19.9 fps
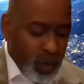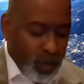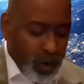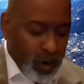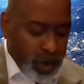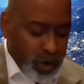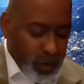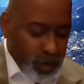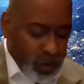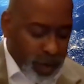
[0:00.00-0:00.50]

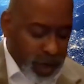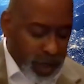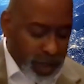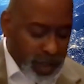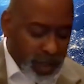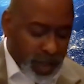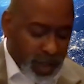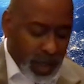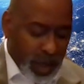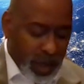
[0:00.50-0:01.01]
When we do
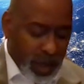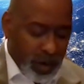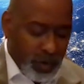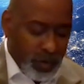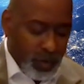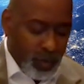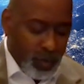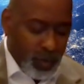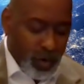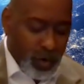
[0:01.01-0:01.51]
these
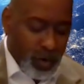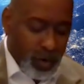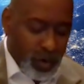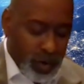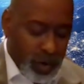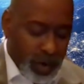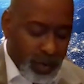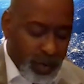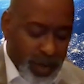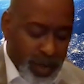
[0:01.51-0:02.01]
things, the
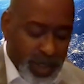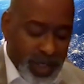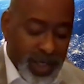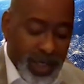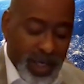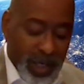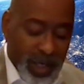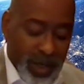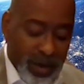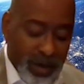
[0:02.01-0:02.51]
world can
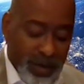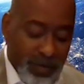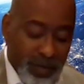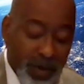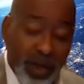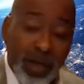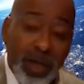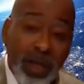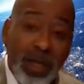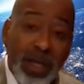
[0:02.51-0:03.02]

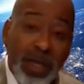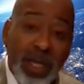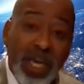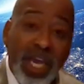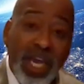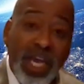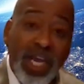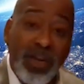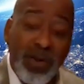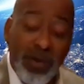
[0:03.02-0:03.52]
receive
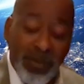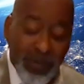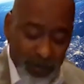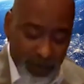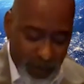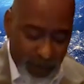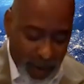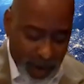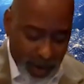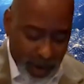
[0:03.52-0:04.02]
kingdom
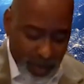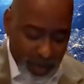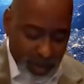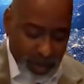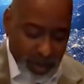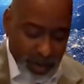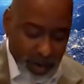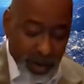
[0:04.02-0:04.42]
faith